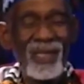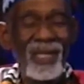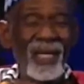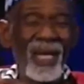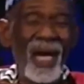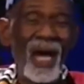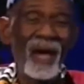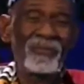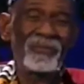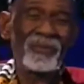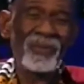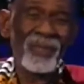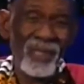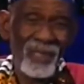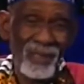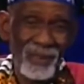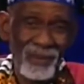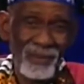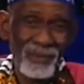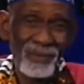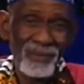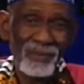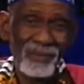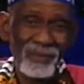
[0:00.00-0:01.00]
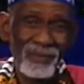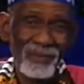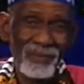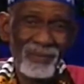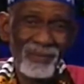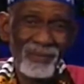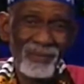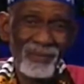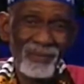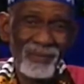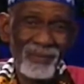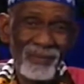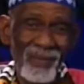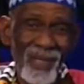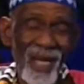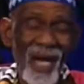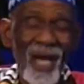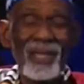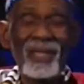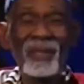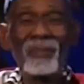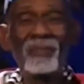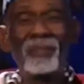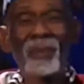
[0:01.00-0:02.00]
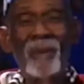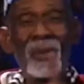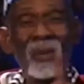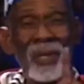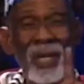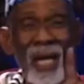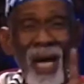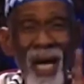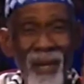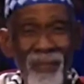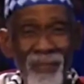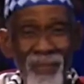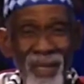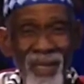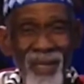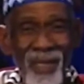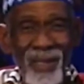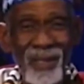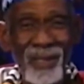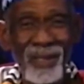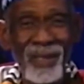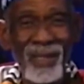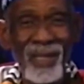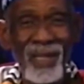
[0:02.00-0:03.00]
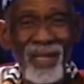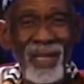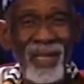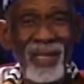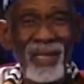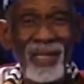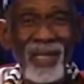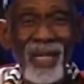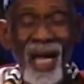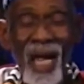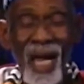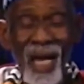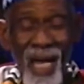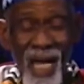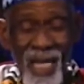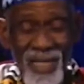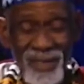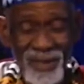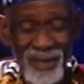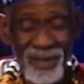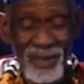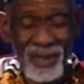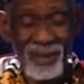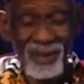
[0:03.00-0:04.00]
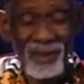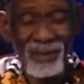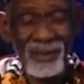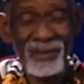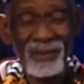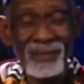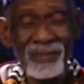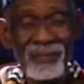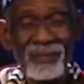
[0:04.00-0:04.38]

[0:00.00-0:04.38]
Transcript: in Africa and the polar bear in Alaska.